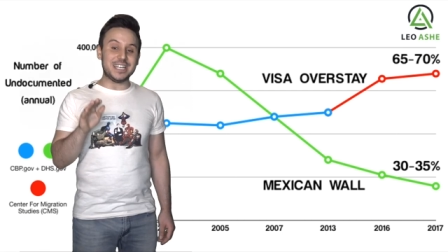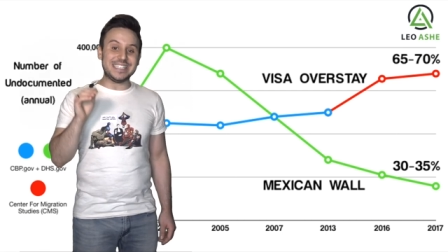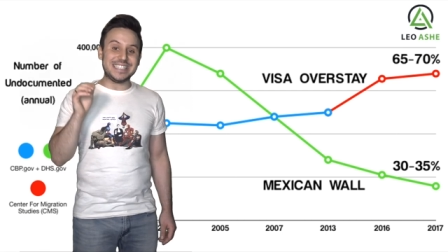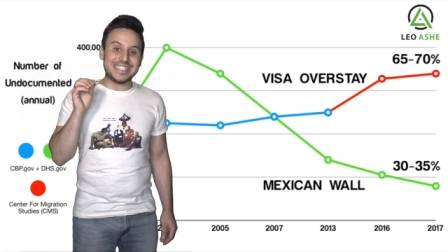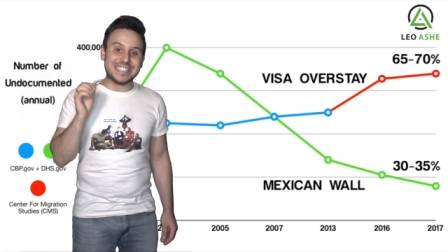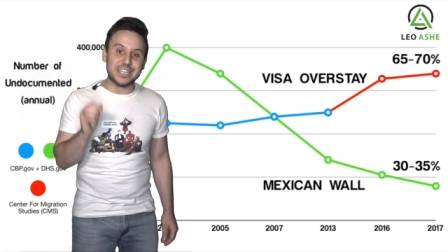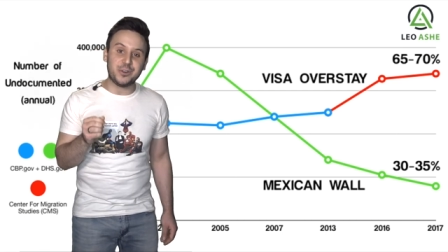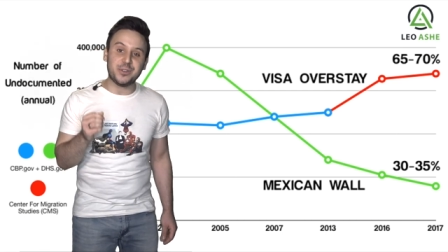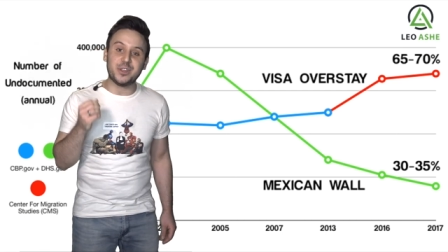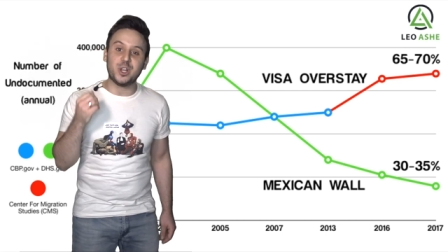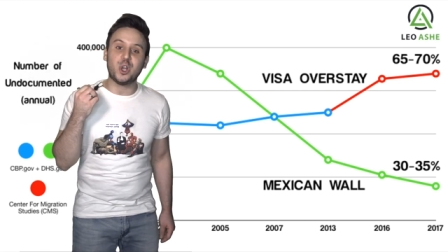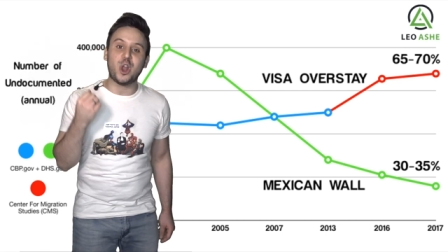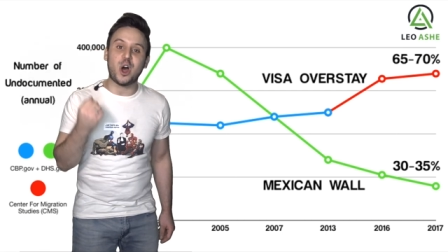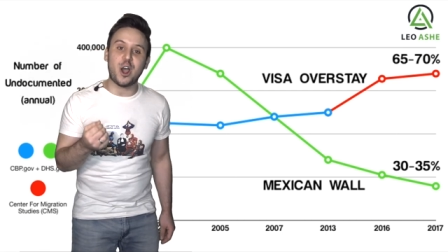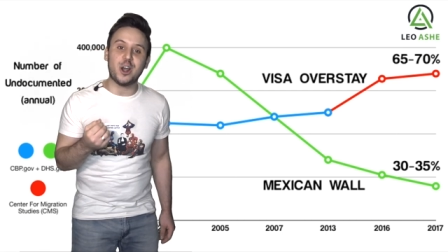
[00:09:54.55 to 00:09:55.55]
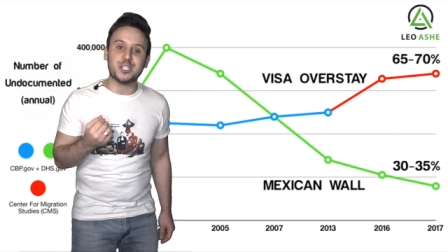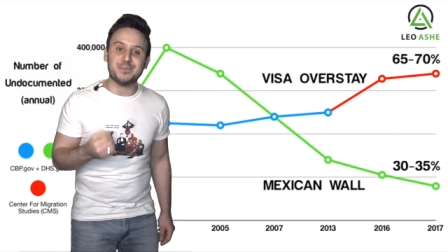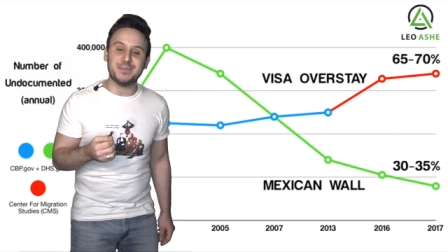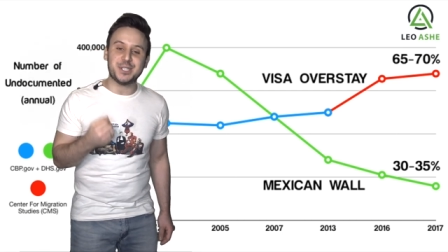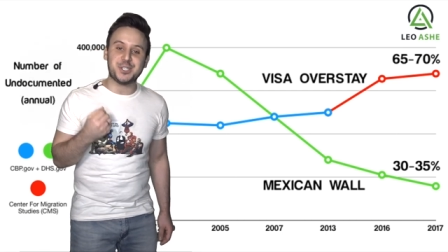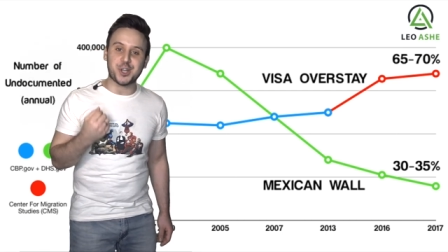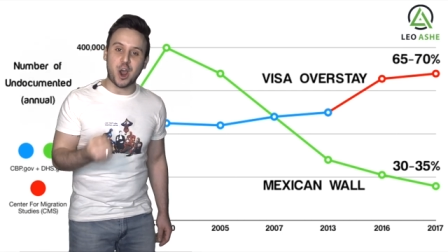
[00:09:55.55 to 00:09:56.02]
is still the large
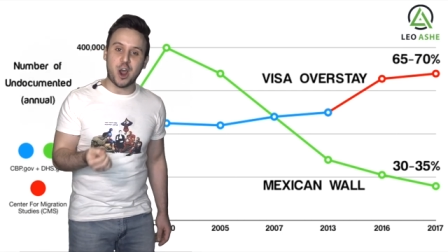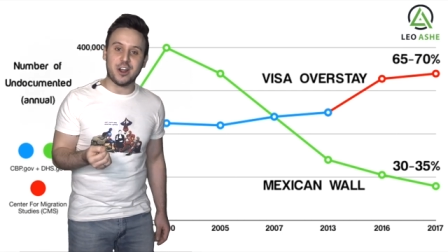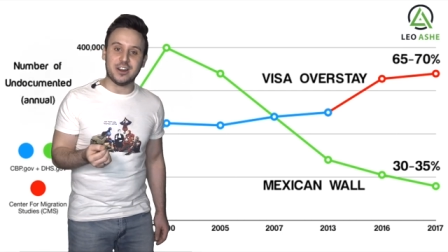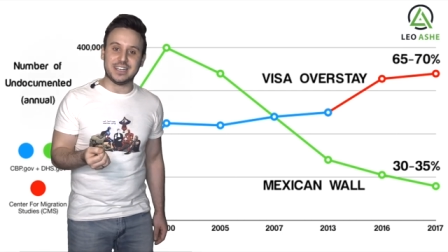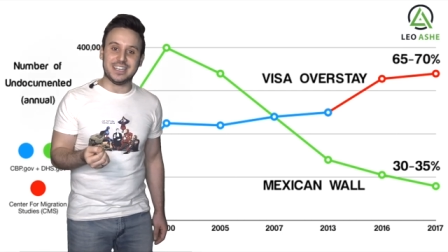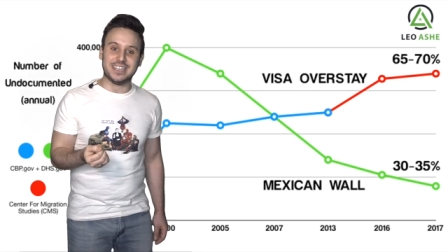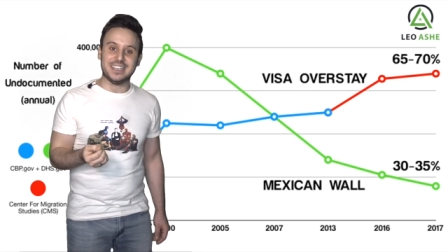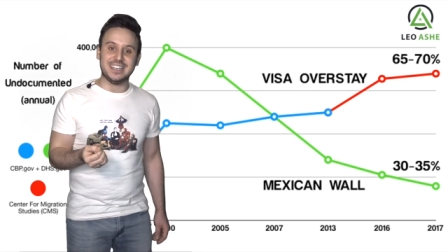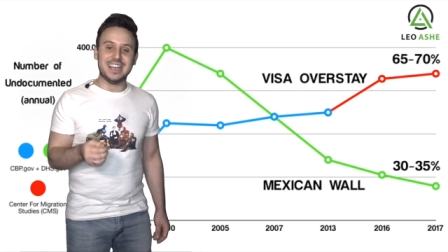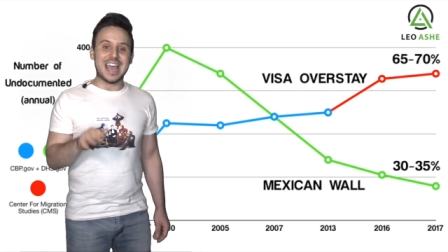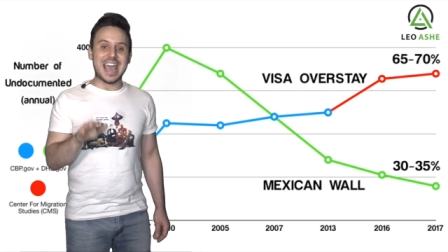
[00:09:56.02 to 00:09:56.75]
majority.